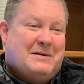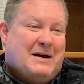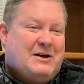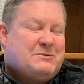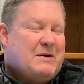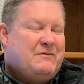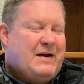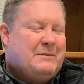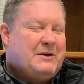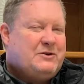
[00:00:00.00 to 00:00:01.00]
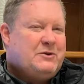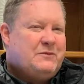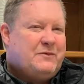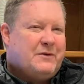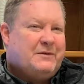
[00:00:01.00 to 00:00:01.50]
I guess, my family too
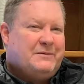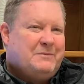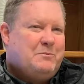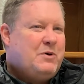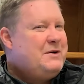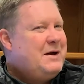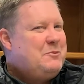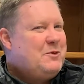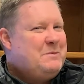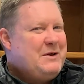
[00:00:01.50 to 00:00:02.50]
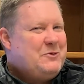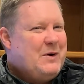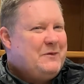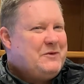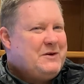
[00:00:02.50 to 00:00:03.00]
for putting up with me
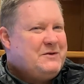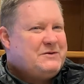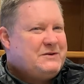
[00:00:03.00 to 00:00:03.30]
throughout the years.